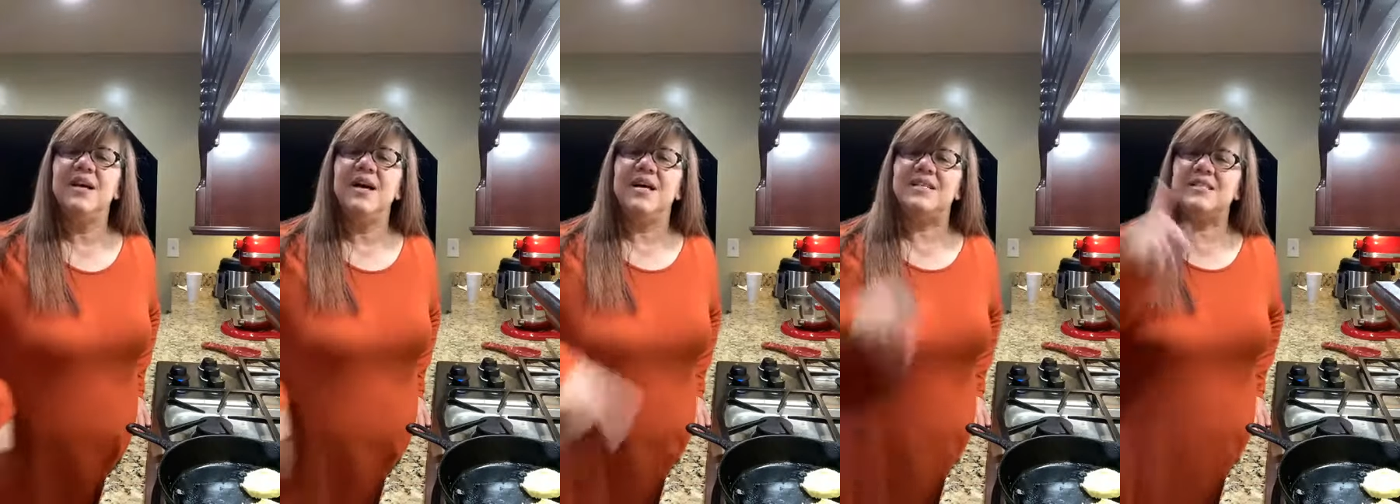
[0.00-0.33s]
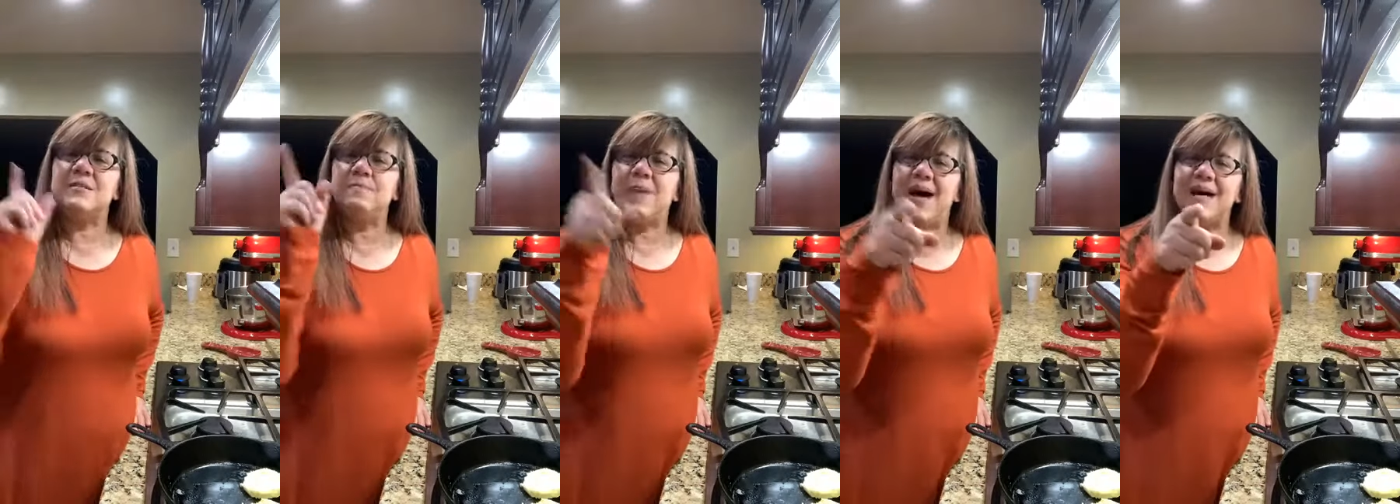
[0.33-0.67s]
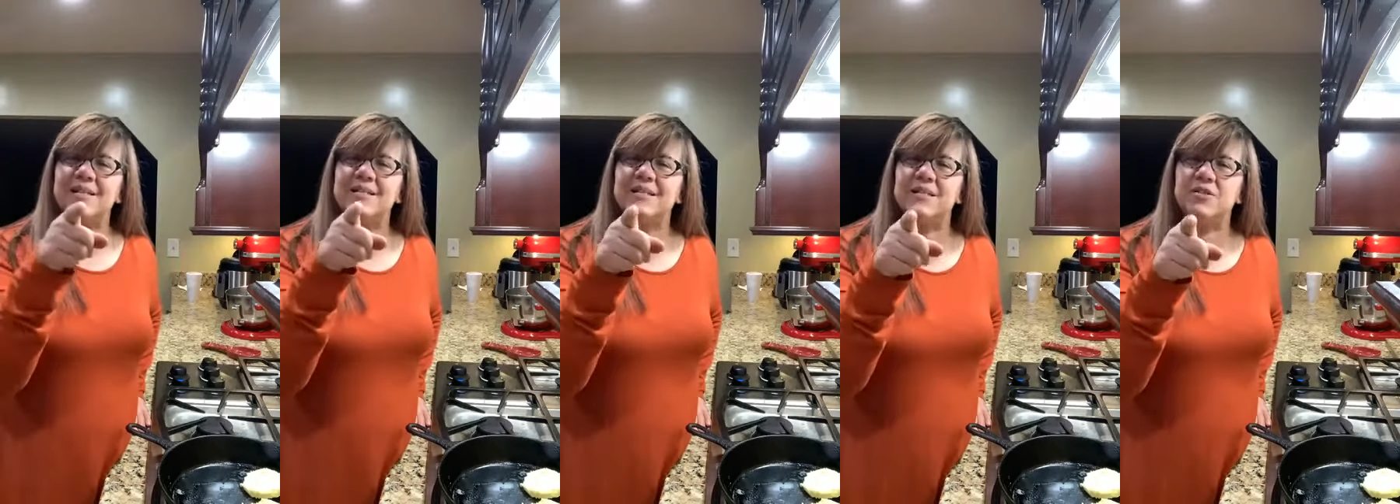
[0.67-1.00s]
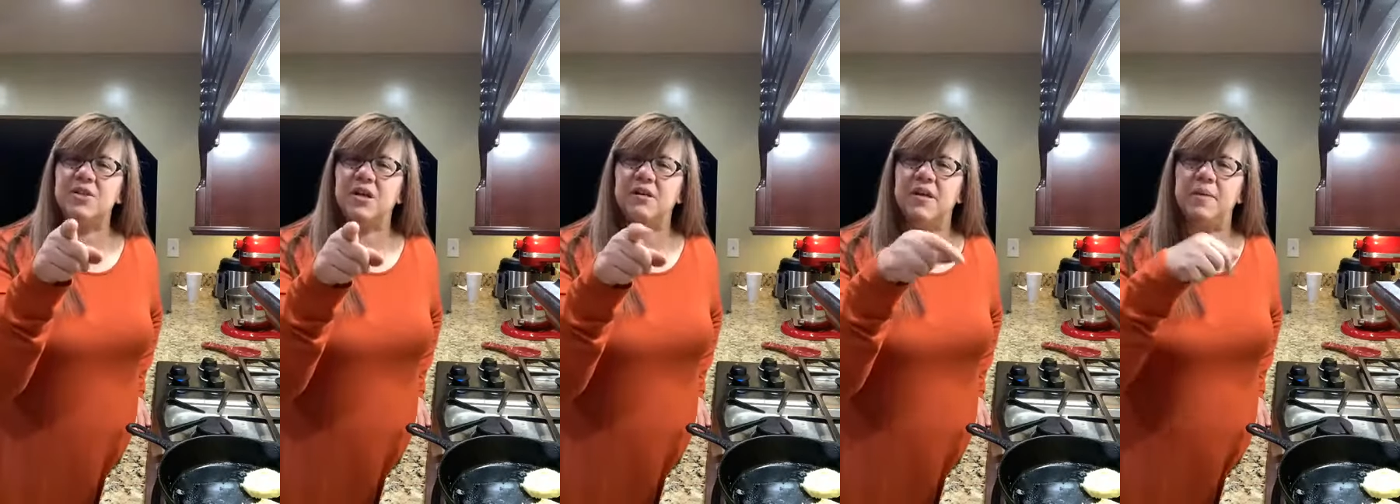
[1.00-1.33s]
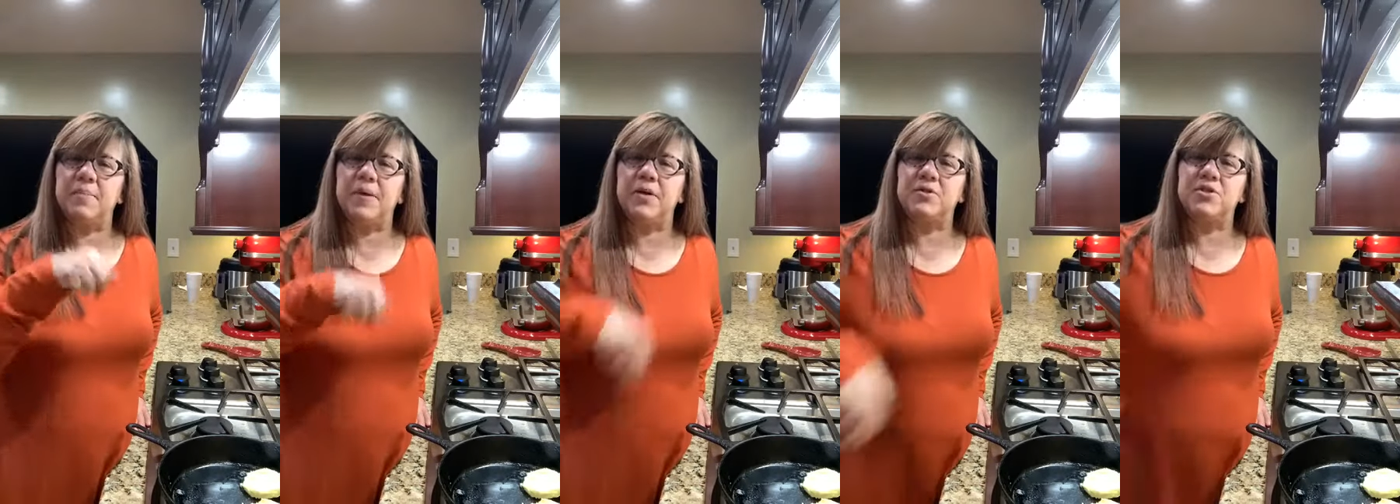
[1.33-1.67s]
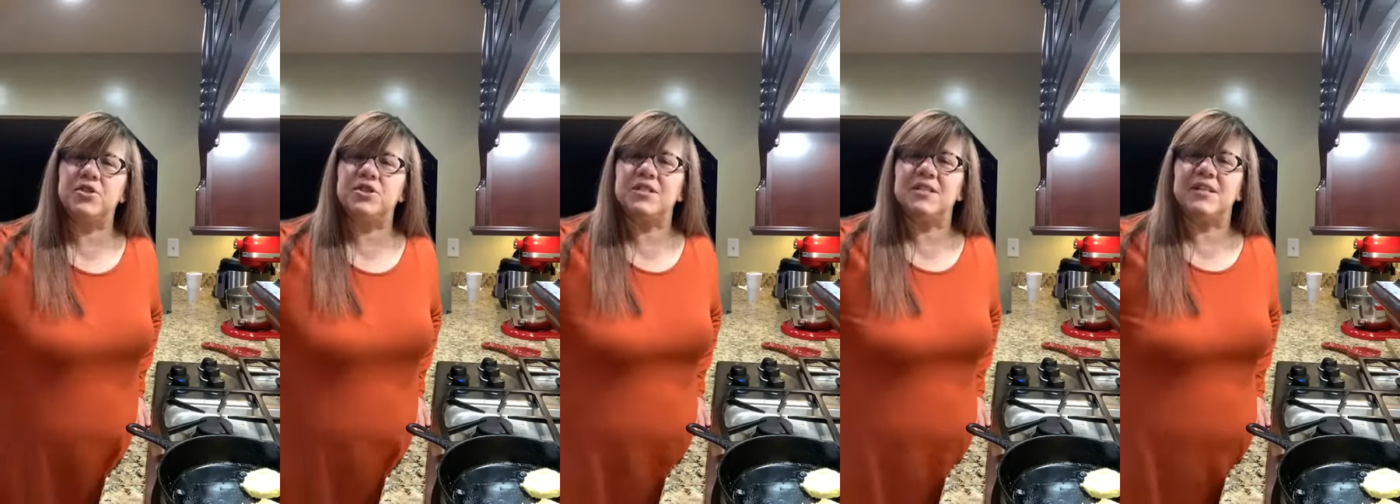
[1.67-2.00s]
a spice that y'all had
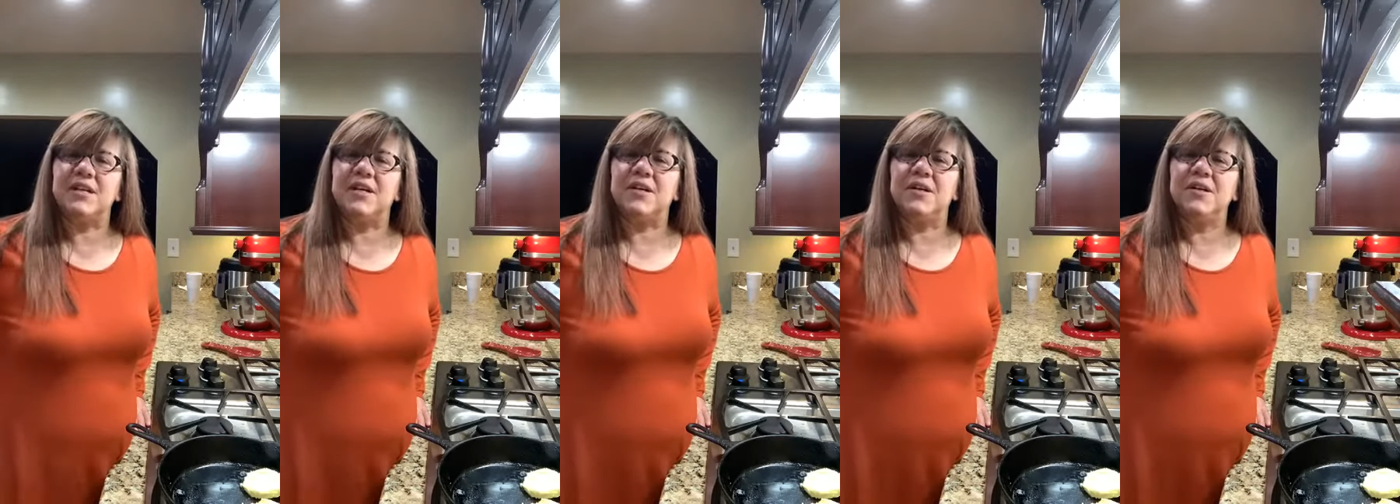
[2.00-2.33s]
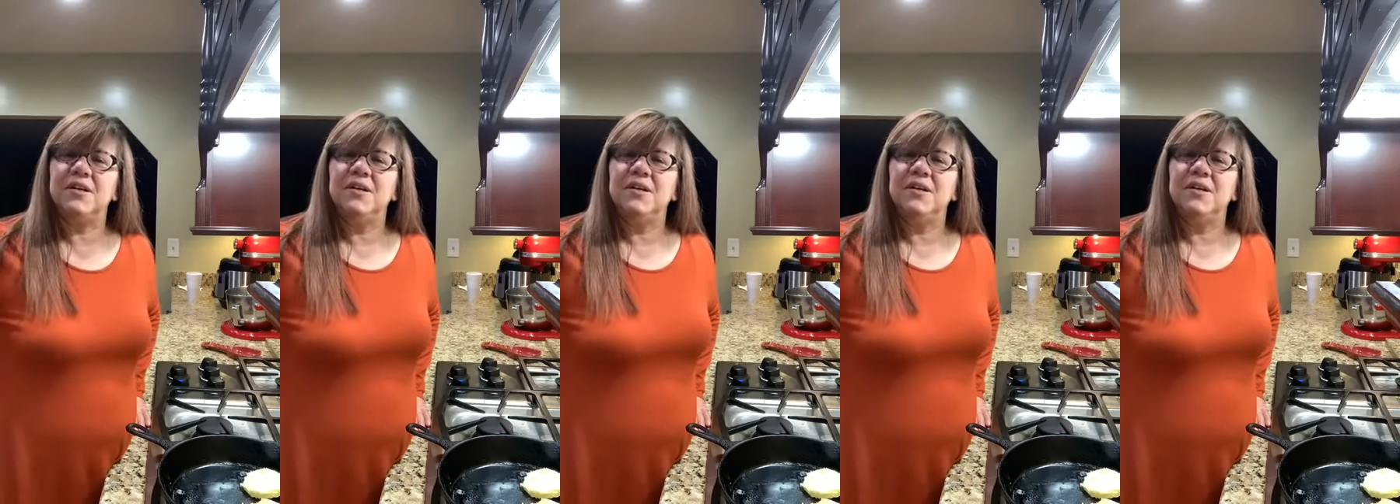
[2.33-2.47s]
purchased there.